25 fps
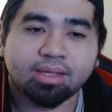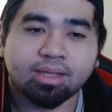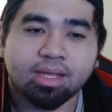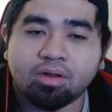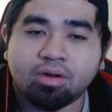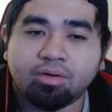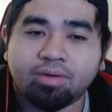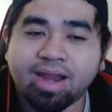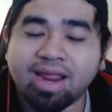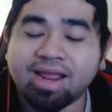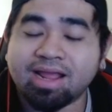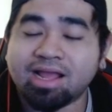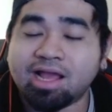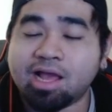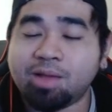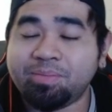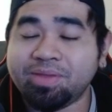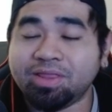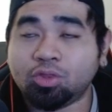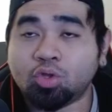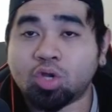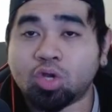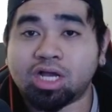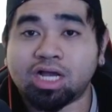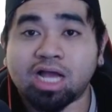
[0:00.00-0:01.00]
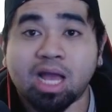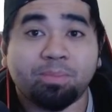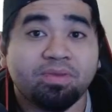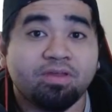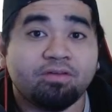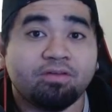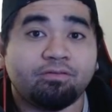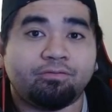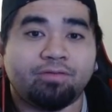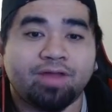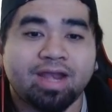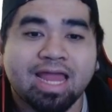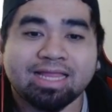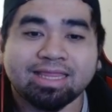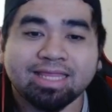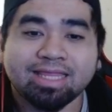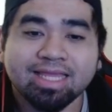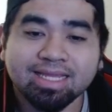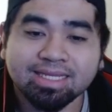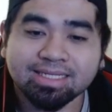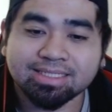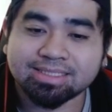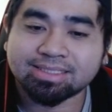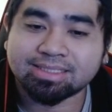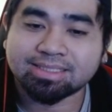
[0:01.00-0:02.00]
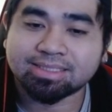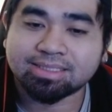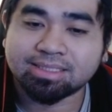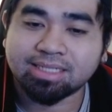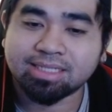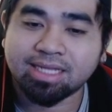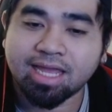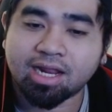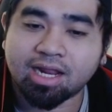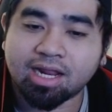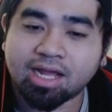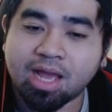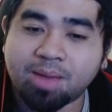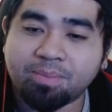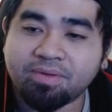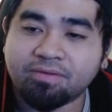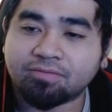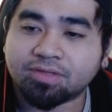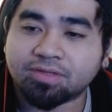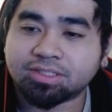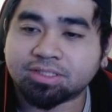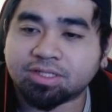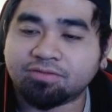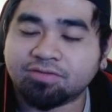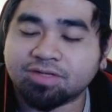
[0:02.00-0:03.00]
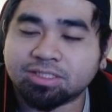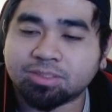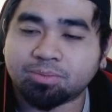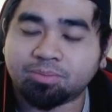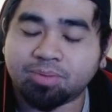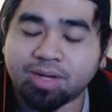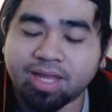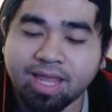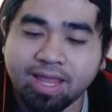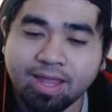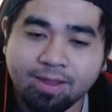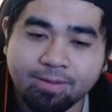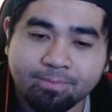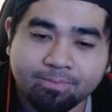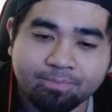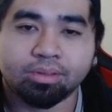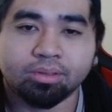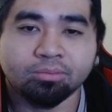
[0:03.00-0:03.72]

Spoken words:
Rank up into a copy of Fanatics. Get a copy of Service Play.